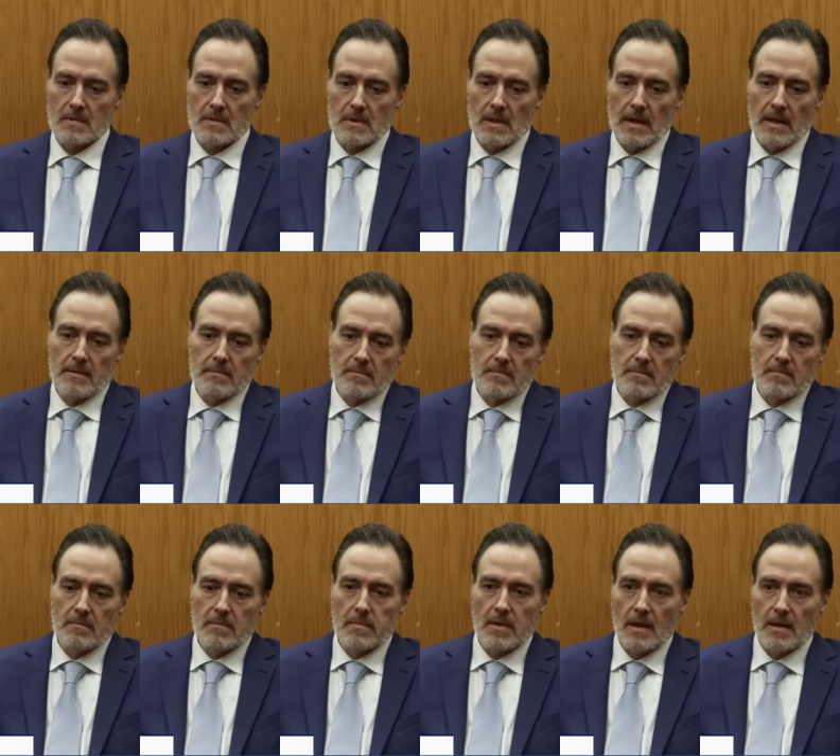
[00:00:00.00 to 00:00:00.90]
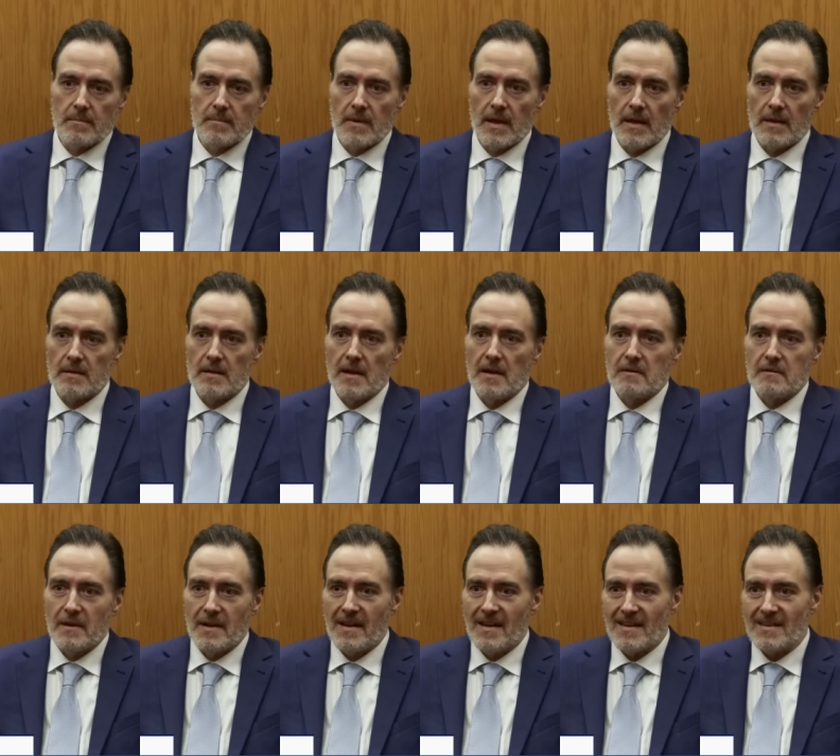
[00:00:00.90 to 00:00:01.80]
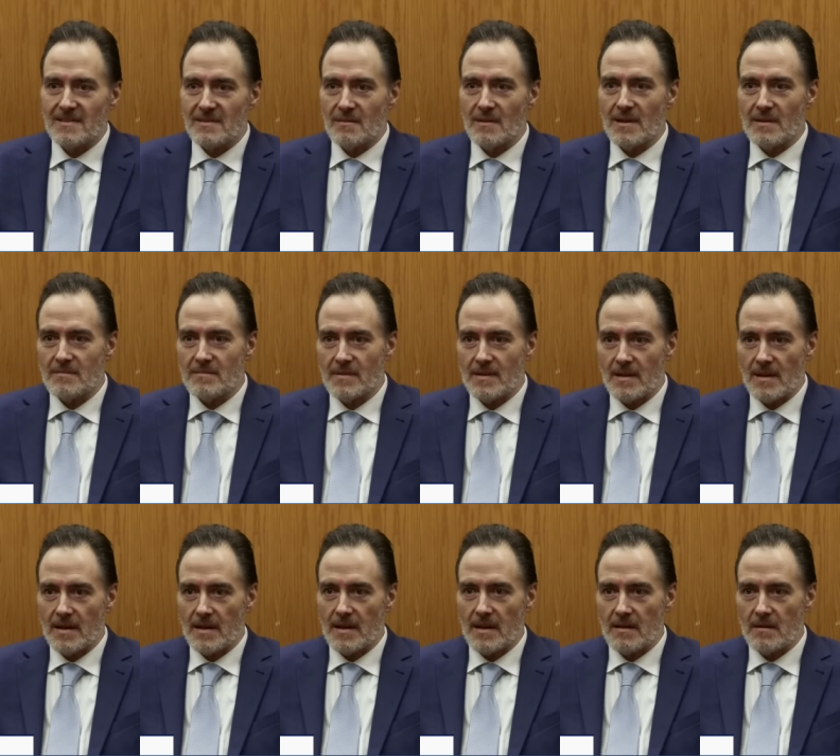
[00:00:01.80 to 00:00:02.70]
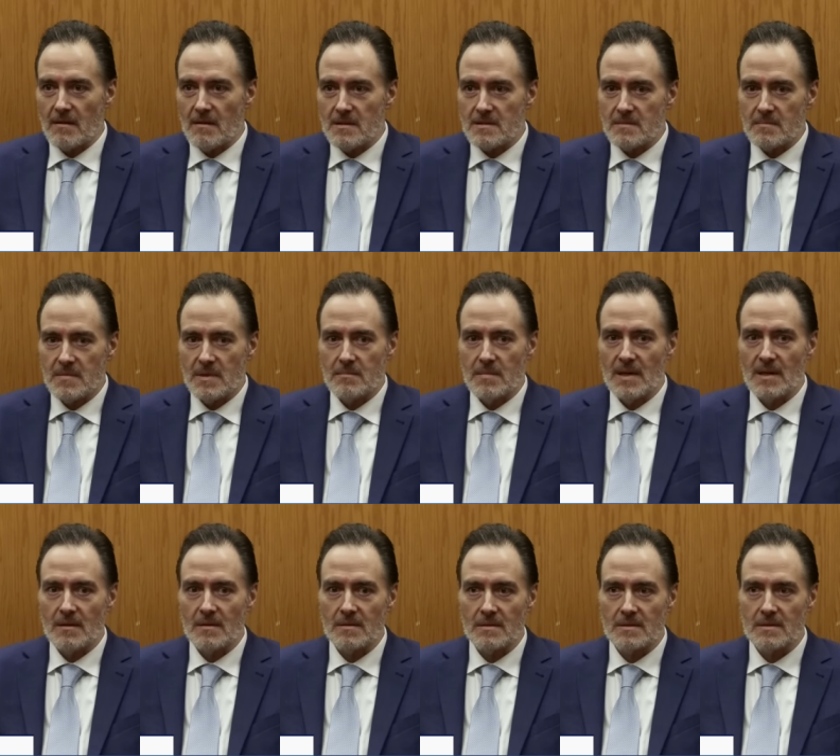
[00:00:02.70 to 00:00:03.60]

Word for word: I, I had diarrhea, so I felt like I lost my ball.